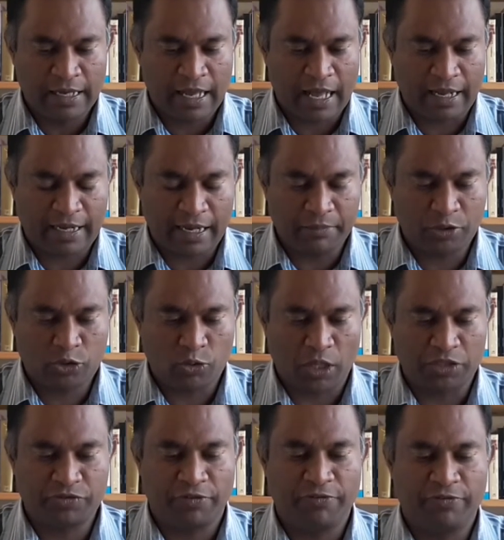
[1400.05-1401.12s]
uh, comes to
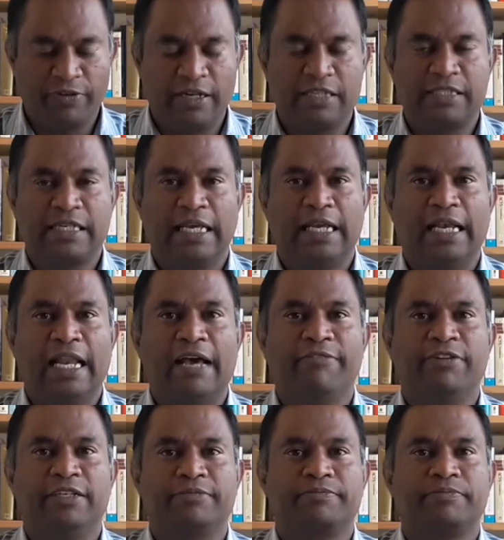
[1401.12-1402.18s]
us from verse
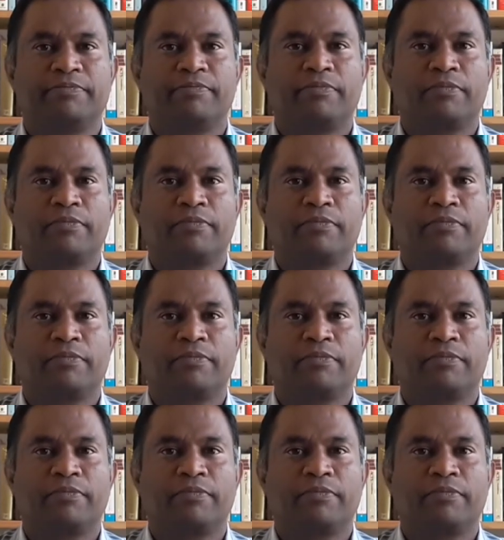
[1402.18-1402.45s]
11.